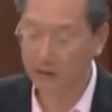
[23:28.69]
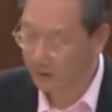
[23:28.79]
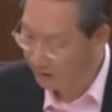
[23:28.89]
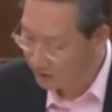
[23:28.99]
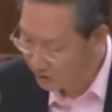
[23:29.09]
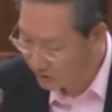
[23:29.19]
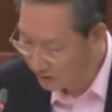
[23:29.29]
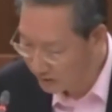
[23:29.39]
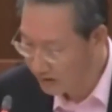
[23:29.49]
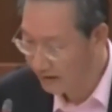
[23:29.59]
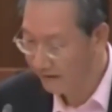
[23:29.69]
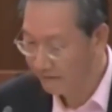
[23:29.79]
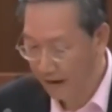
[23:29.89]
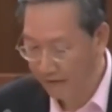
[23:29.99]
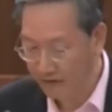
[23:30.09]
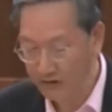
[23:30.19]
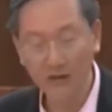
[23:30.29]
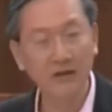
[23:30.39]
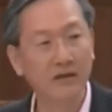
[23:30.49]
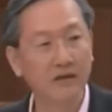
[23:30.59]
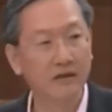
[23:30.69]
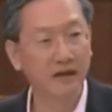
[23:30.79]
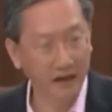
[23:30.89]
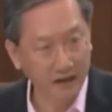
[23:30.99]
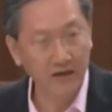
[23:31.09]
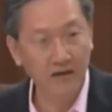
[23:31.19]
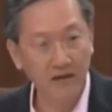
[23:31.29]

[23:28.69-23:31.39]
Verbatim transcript: a strong, vibrant, and